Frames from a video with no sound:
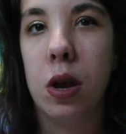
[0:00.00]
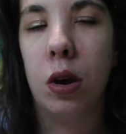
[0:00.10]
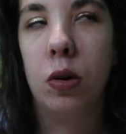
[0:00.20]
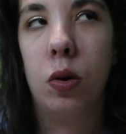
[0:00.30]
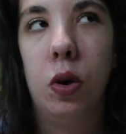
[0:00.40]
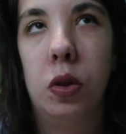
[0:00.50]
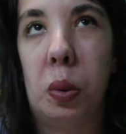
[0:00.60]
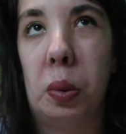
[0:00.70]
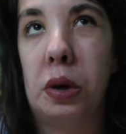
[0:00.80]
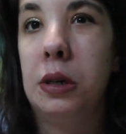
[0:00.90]
a year old
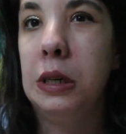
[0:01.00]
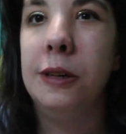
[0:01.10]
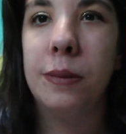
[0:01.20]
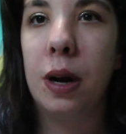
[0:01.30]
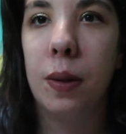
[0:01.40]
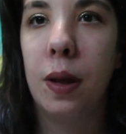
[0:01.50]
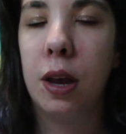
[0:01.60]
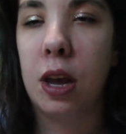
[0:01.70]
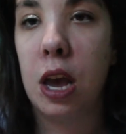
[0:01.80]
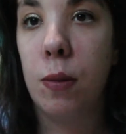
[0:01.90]
or probably
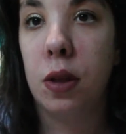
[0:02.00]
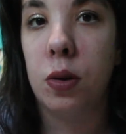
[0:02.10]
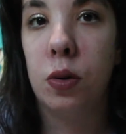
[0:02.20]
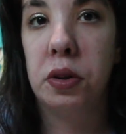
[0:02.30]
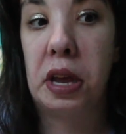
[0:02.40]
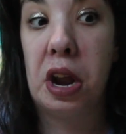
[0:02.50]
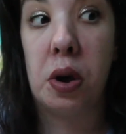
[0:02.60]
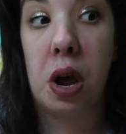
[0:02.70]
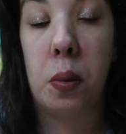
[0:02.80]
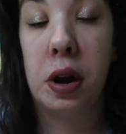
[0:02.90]
like eight months old and I
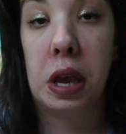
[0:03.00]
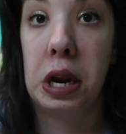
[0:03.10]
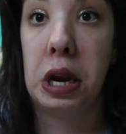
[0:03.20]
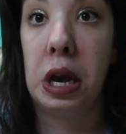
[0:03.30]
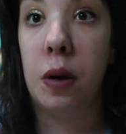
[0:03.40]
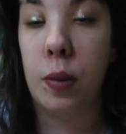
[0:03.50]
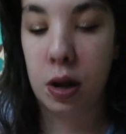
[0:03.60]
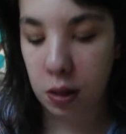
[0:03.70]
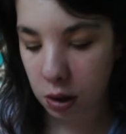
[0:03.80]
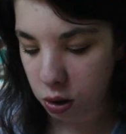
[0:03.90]
kind of want to get it out of my
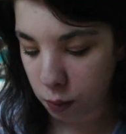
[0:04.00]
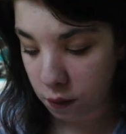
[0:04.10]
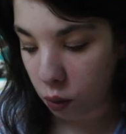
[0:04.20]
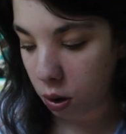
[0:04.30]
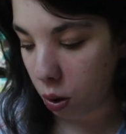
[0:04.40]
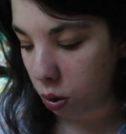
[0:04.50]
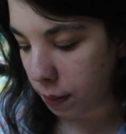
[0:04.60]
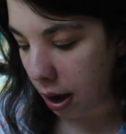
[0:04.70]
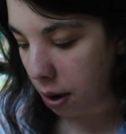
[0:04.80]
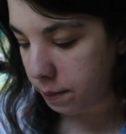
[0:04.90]
collection before it goes
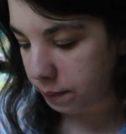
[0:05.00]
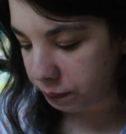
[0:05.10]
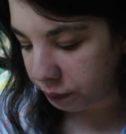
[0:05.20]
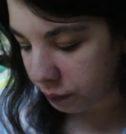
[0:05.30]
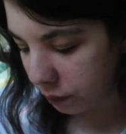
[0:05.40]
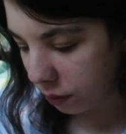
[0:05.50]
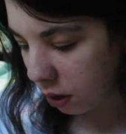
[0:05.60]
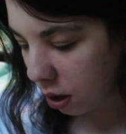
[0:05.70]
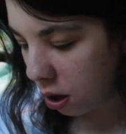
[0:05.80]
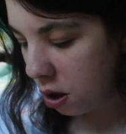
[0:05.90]
bad.
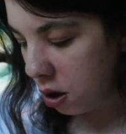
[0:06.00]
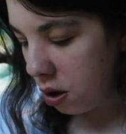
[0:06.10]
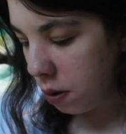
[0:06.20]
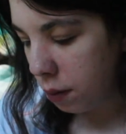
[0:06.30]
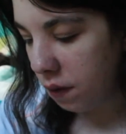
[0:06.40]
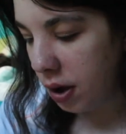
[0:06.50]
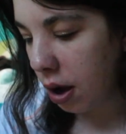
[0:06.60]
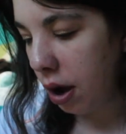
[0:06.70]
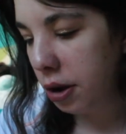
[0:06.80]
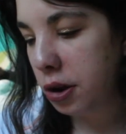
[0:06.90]
Moving
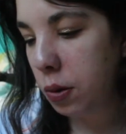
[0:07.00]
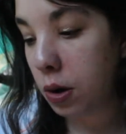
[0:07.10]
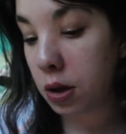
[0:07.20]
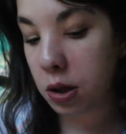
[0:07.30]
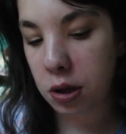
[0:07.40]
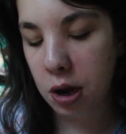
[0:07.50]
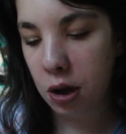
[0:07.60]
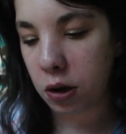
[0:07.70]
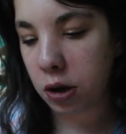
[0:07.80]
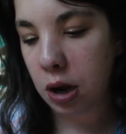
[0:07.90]
on to
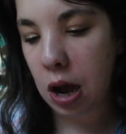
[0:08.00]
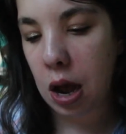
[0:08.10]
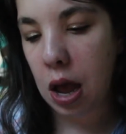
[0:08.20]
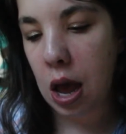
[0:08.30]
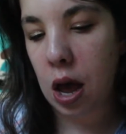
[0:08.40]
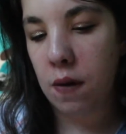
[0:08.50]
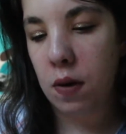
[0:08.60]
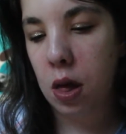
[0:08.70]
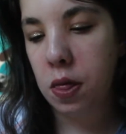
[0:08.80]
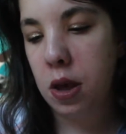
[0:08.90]
concealer, I
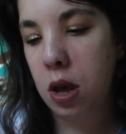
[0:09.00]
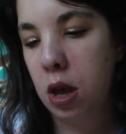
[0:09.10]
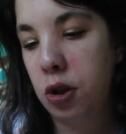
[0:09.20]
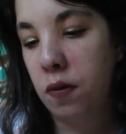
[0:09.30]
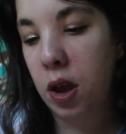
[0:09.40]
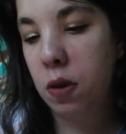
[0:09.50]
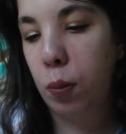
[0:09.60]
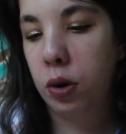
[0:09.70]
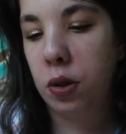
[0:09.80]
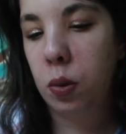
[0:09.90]
have the Too Faced
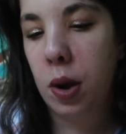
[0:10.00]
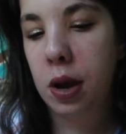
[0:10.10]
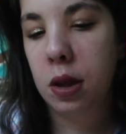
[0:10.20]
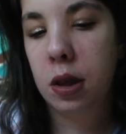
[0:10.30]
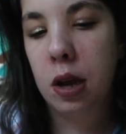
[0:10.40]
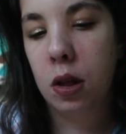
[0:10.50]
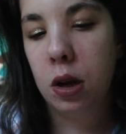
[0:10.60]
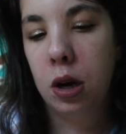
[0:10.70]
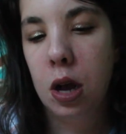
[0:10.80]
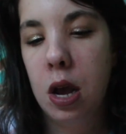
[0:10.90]
Born This Way
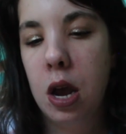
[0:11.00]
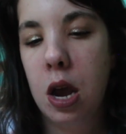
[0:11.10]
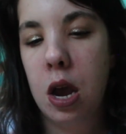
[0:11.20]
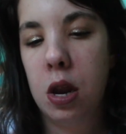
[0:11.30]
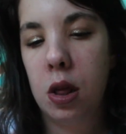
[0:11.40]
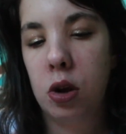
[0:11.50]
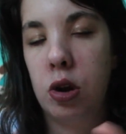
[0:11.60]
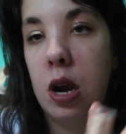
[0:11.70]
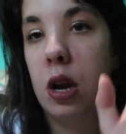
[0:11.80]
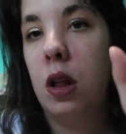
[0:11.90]
concealer in the
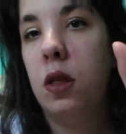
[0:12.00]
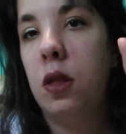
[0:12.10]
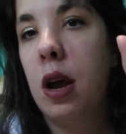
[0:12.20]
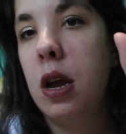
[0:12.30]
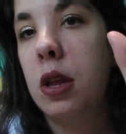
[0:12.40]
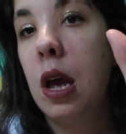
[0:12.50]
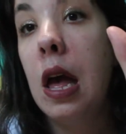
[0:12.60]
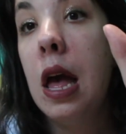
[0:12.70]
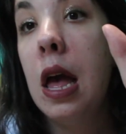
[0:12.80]
shade Light.